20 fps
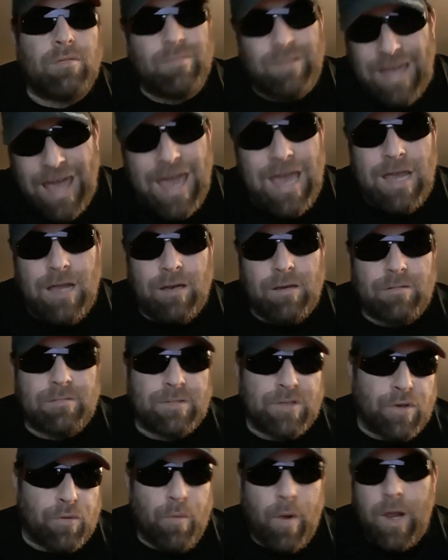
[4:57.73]
gain
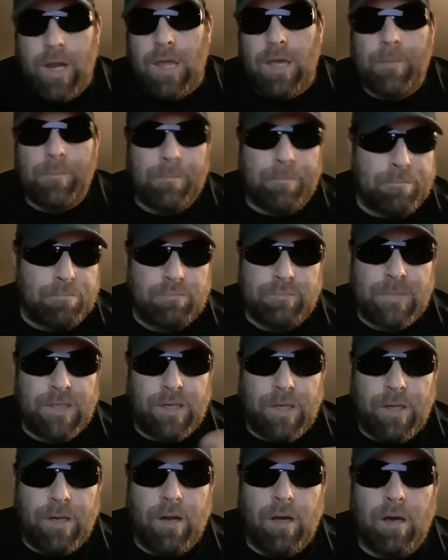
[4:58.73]
uranium
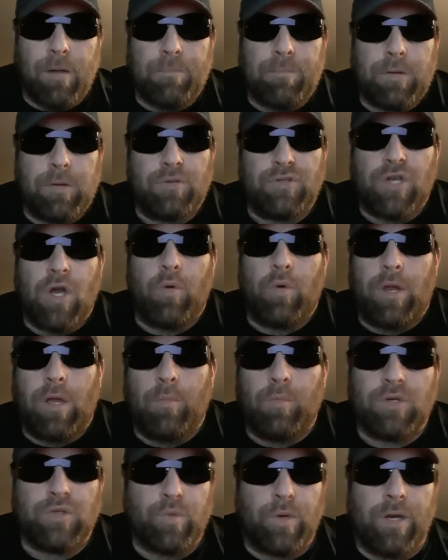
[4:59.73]
and
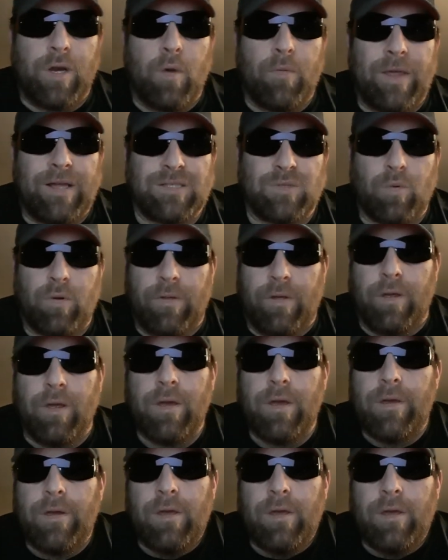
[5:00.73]
plutonium, which we know that's one of the